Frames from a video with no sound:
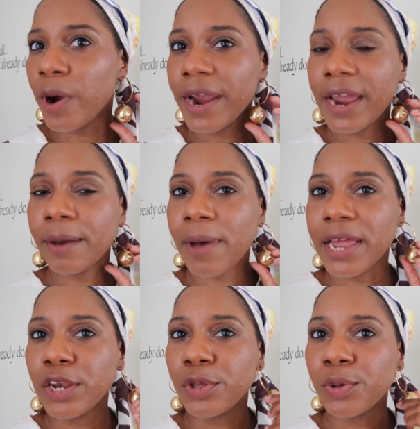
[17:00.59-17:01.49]
Wearing
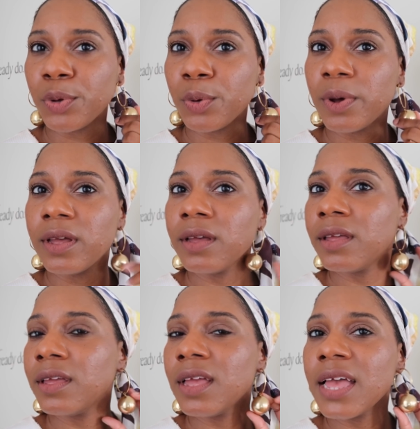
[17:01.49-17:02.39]
my new
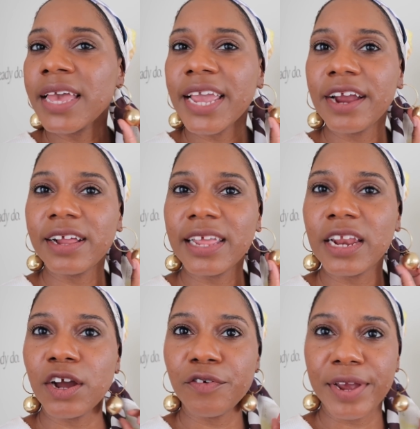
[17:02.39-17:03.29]

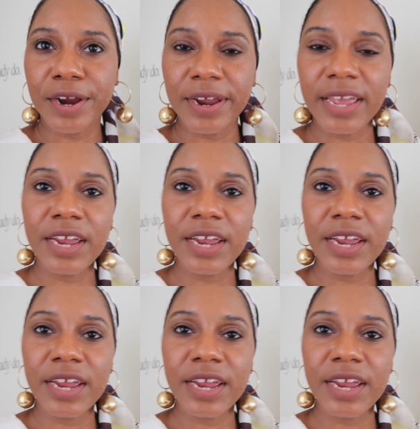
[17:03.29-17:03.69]
Carolina Herrera